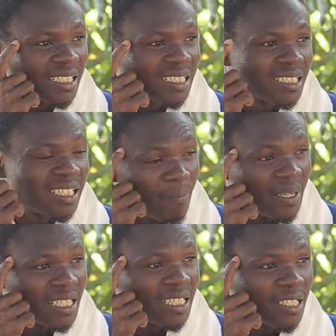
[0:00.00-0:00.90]

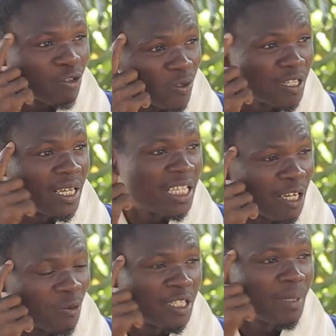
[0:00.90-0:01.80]
sabi son se be
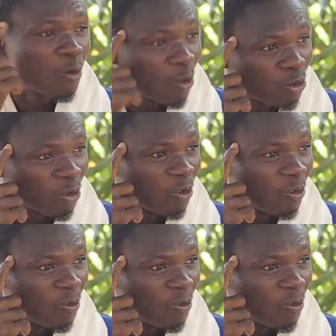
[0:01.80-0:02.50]
nyado se be kronto